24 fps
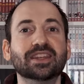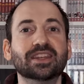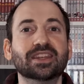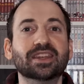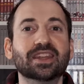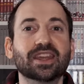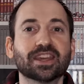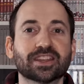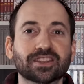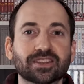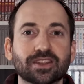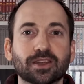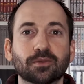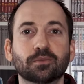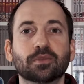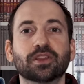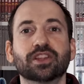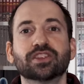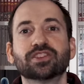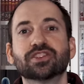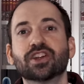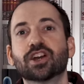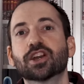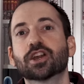next up
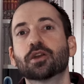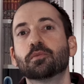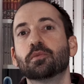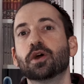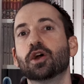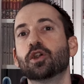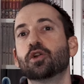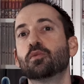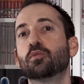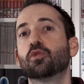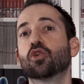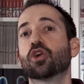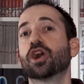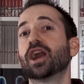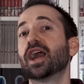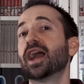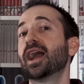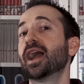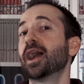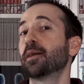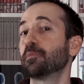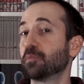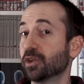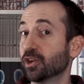let's talk about a more
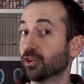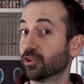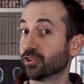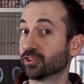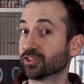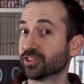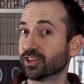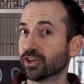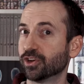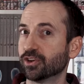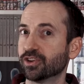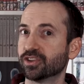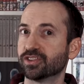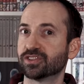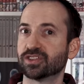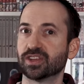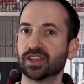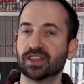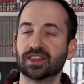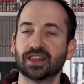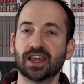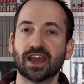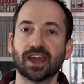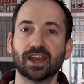happier series
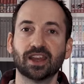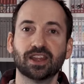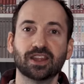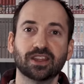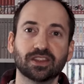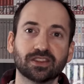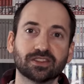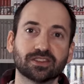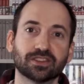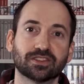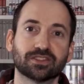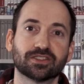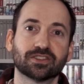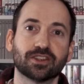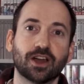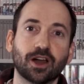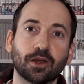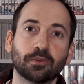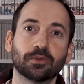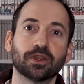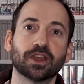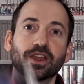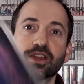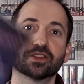and that is
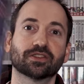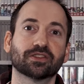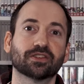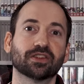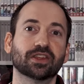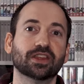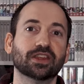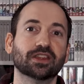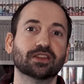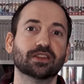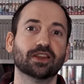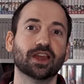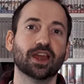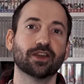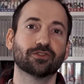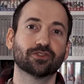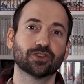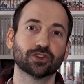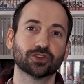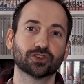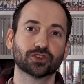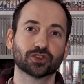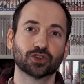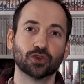insomniacs in
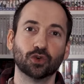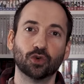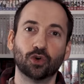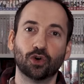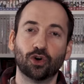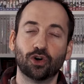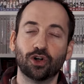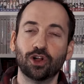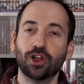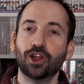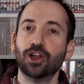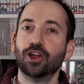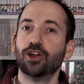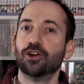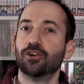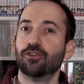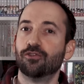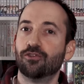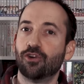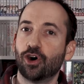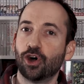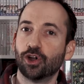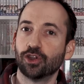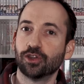after school
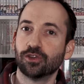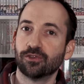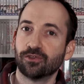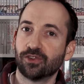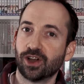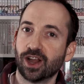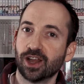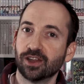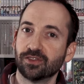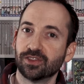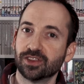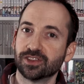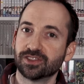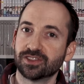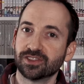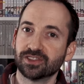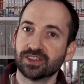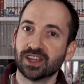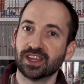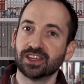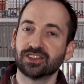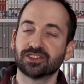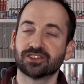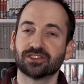Volume 5. This
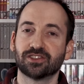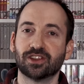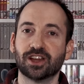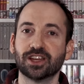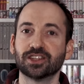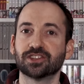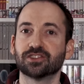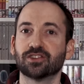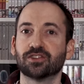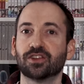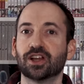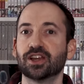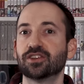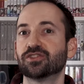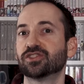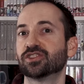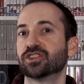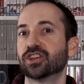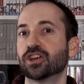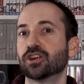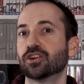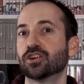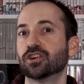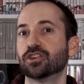is a slice of life
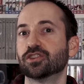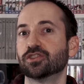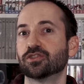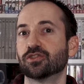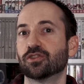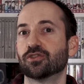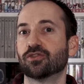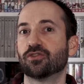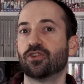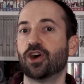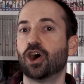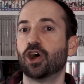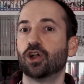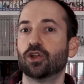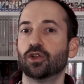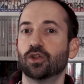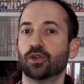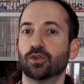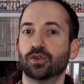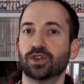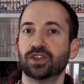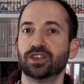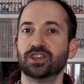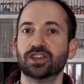series. They're
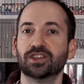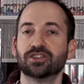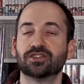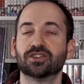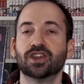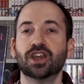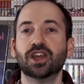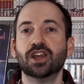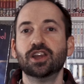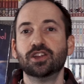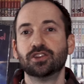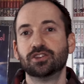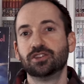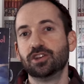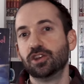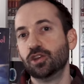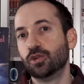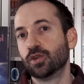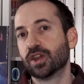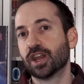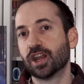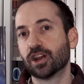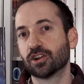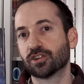following these
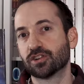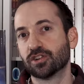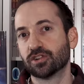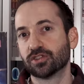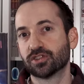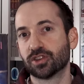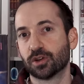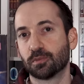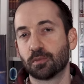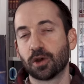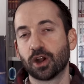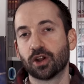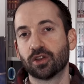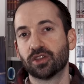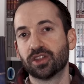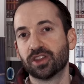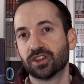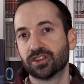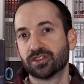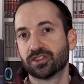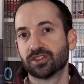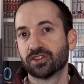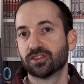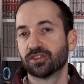two characters that are part of
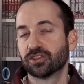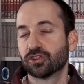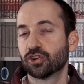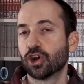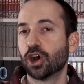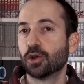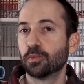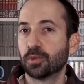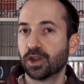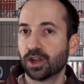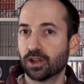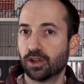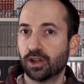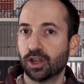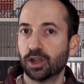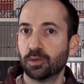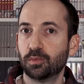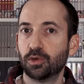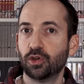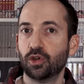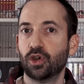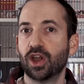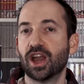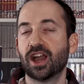the astronomy
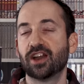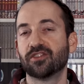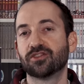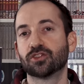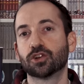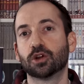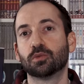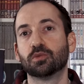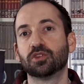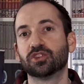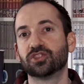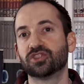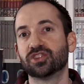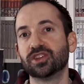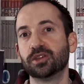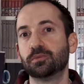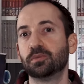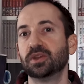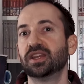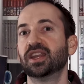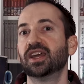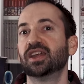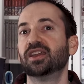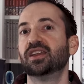club who have trouble
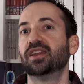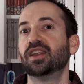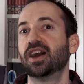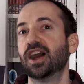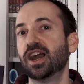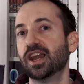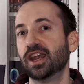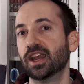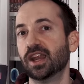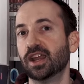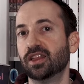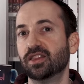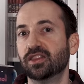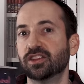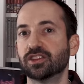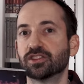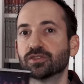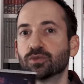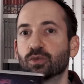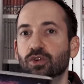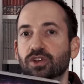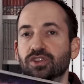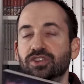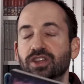sleeping at night. And
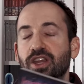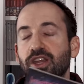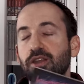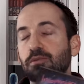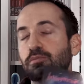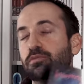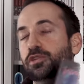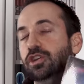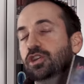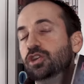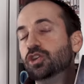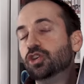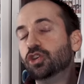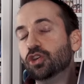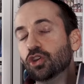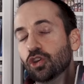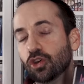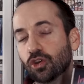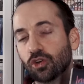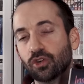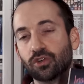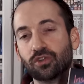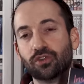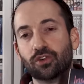this was a
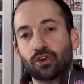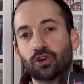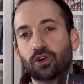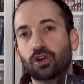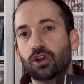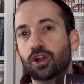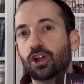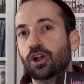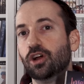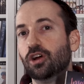beautiful